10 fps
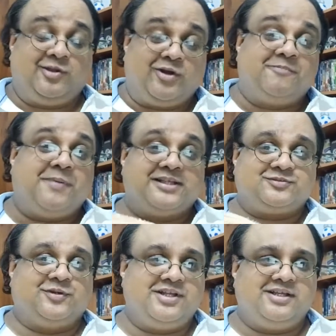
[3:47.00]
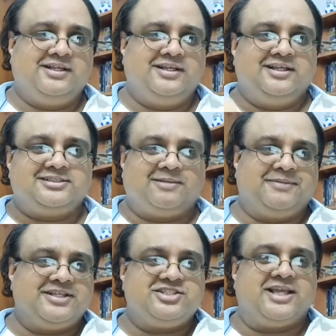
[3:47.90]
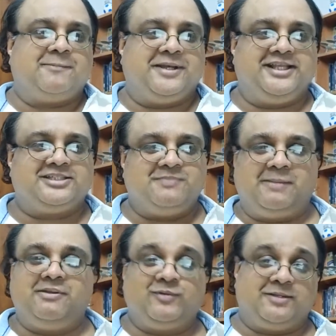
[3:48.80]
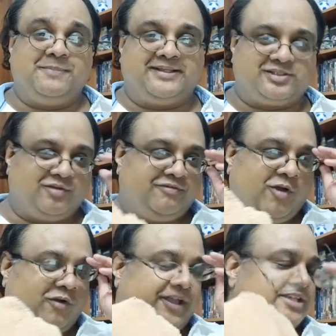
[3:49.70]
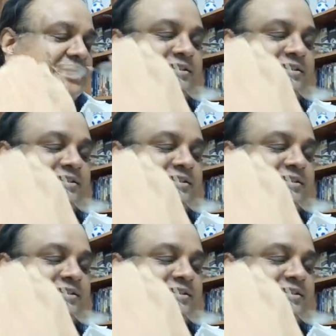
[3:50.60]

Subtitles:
have passed for something Japanese, maybe with a mix of Caucasian or